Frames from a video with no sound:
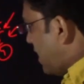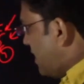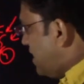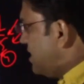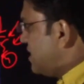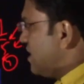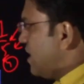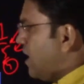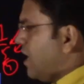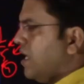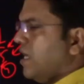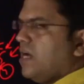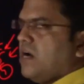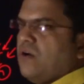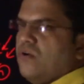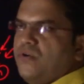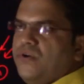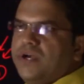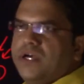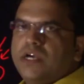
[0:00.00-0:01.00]
is
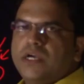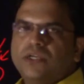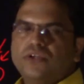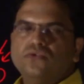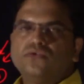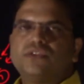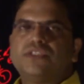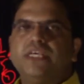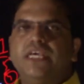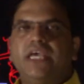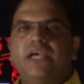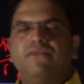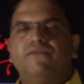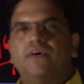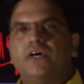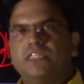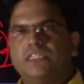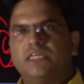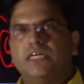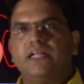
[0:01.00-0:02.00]
allowed to seek
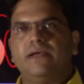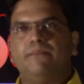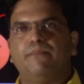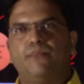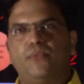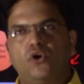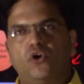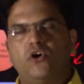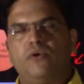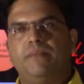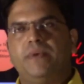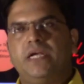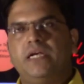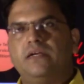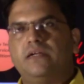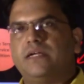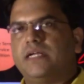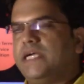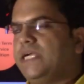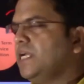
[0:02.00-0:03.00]
further
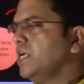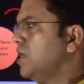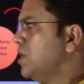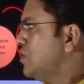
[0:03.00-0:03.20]
employment, right?